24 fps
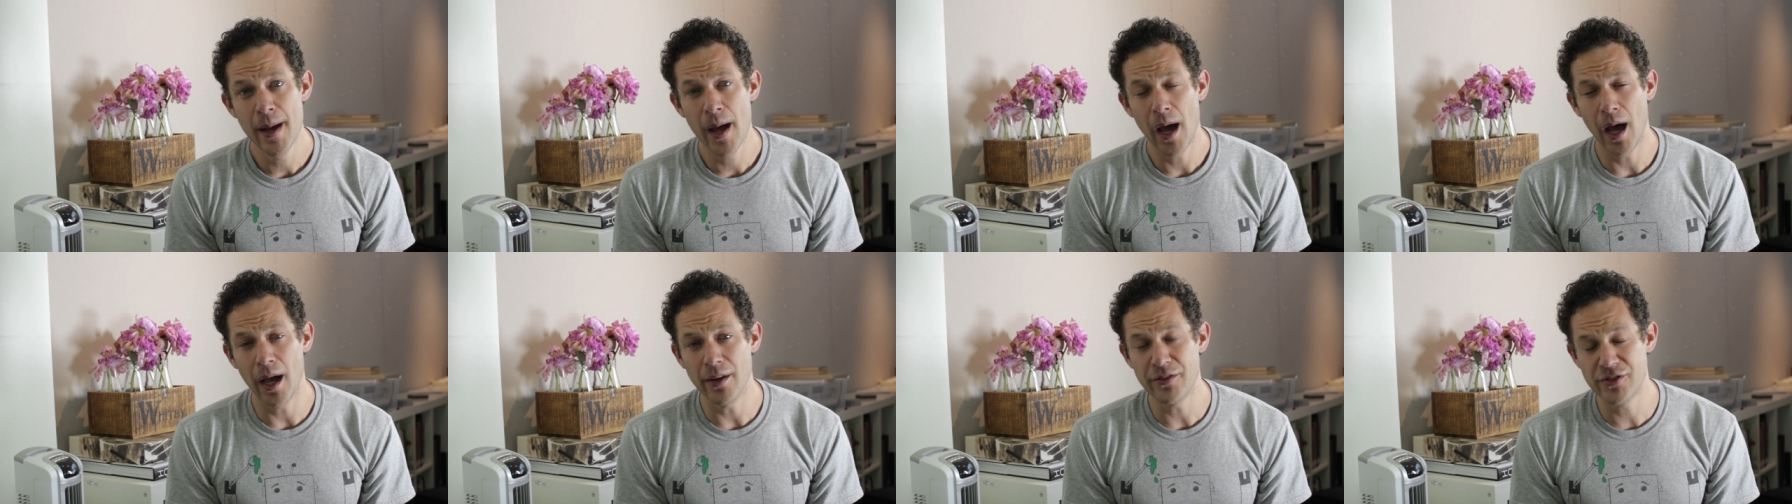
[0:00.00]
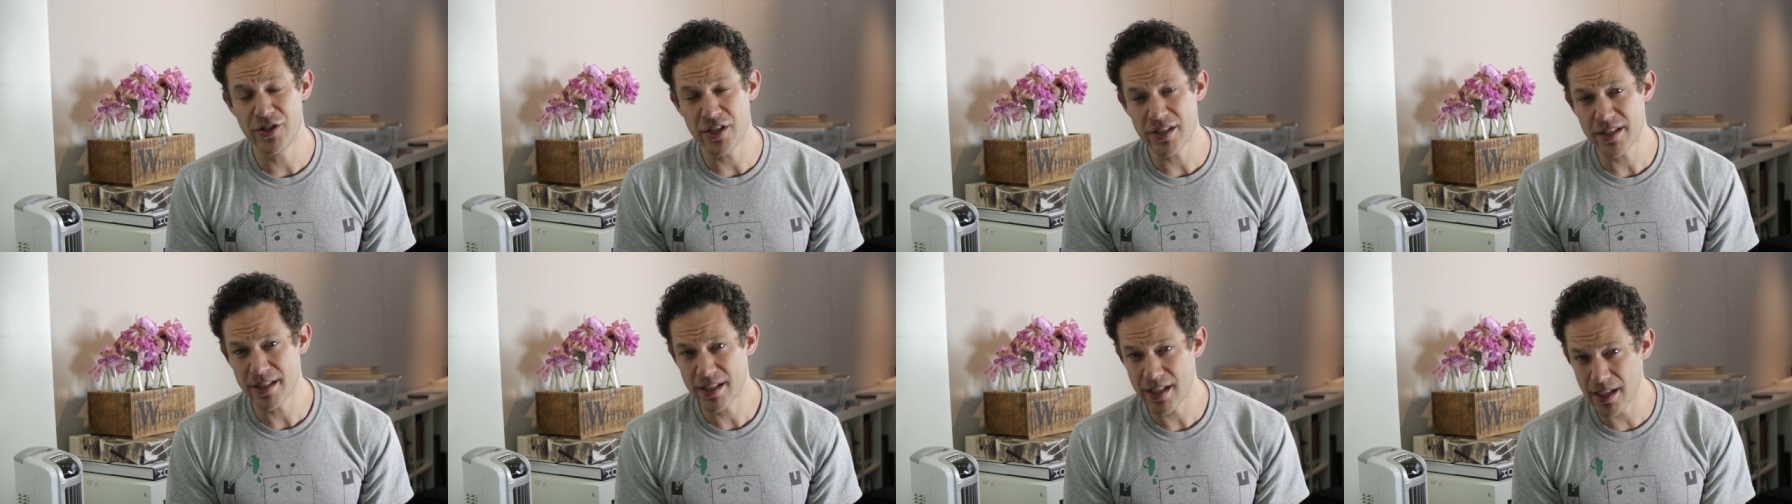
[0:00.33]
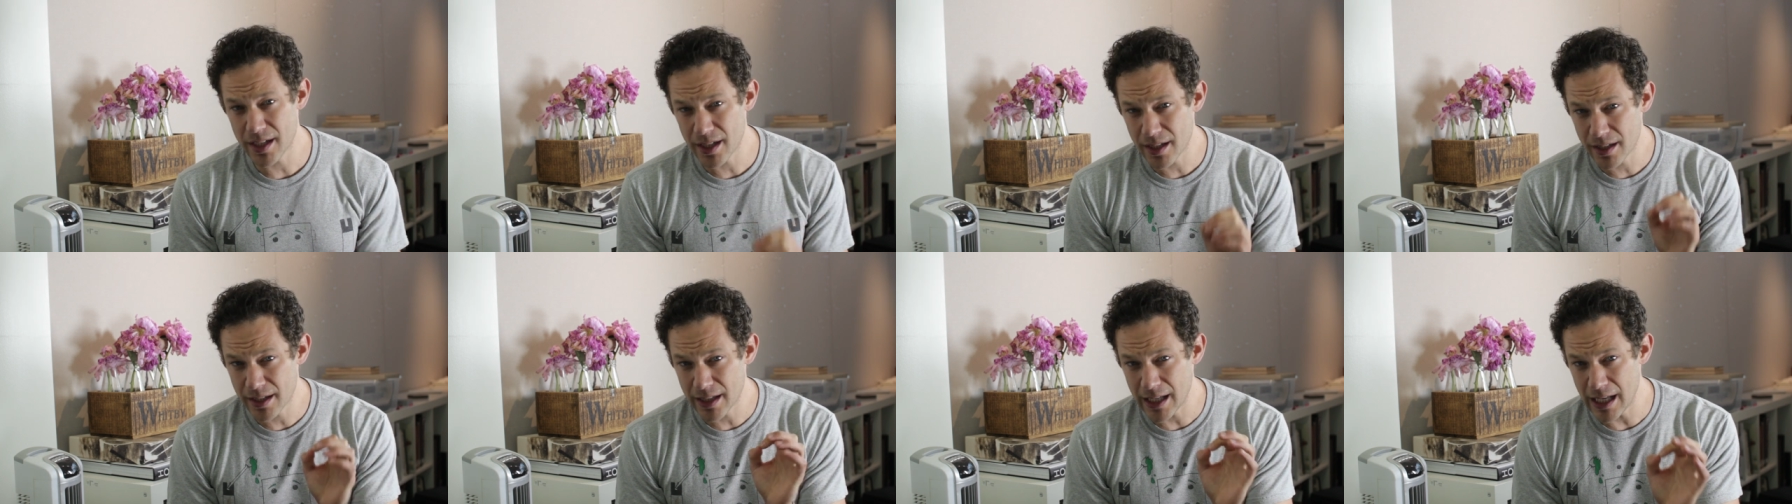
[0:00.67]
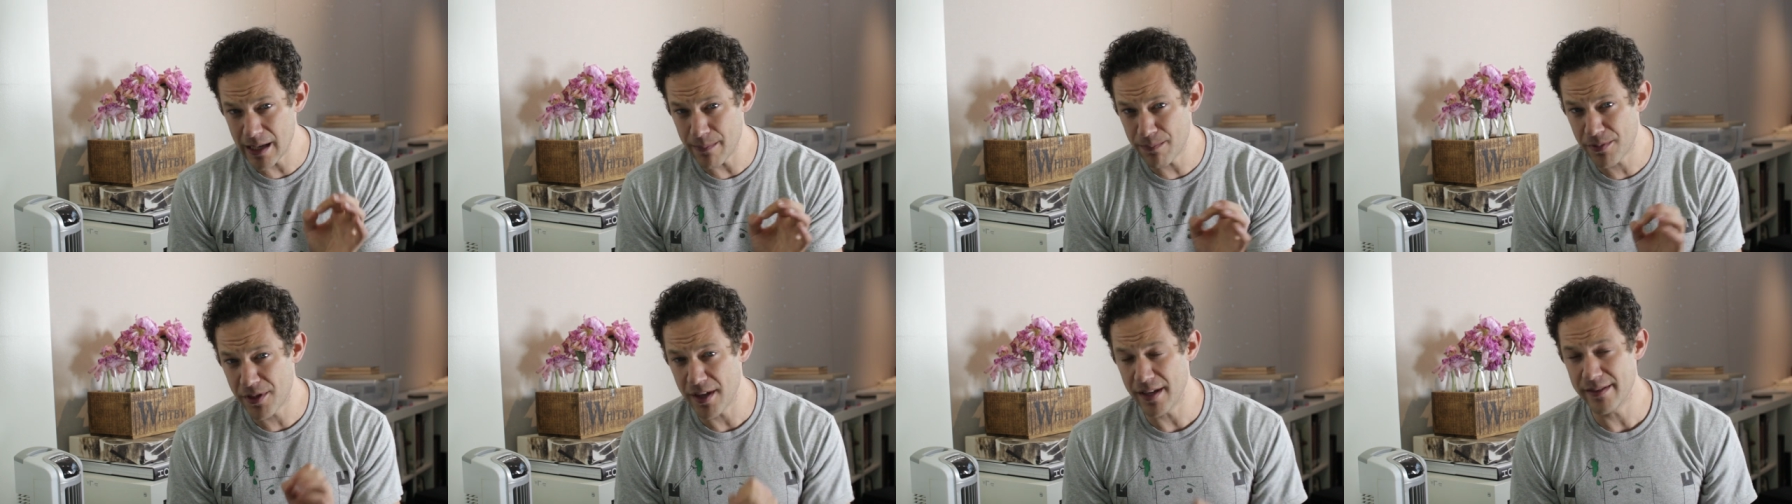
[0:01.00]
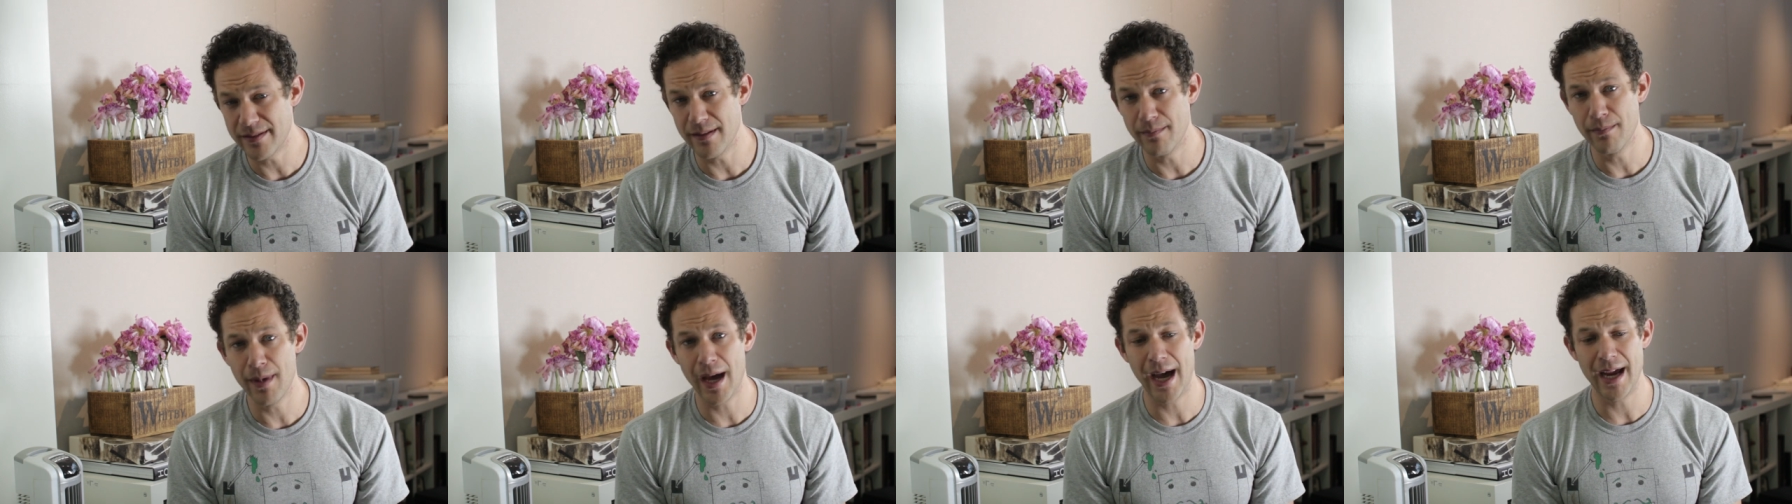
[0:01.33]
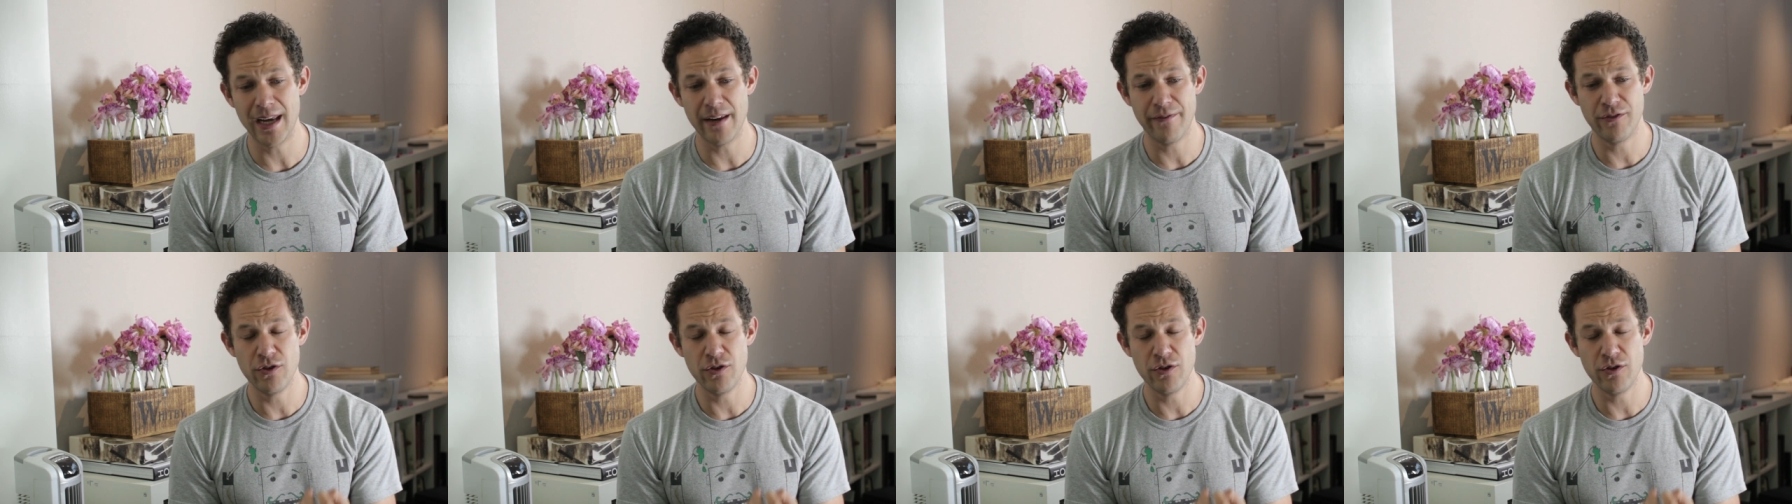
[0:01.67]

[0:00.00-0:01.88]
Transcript: uh, just to keep things in mind.